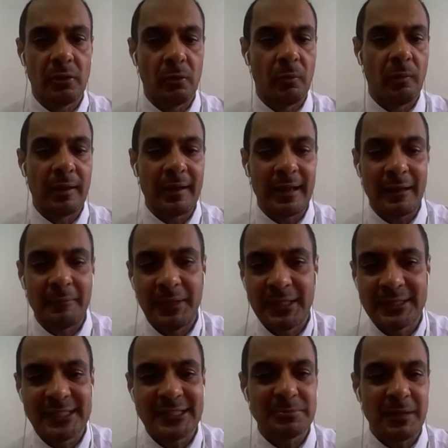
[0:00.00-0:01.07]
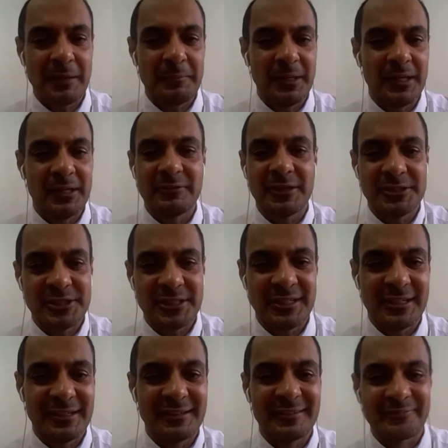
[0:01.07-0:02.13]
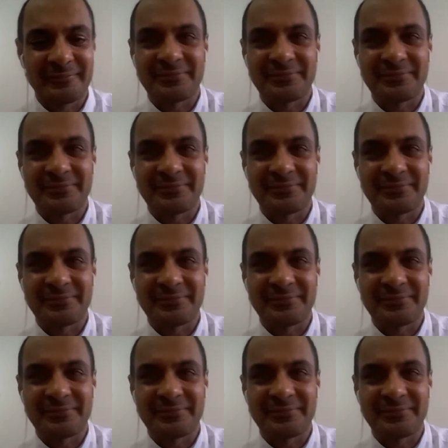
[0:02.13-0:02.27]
overcome it just by being Regina.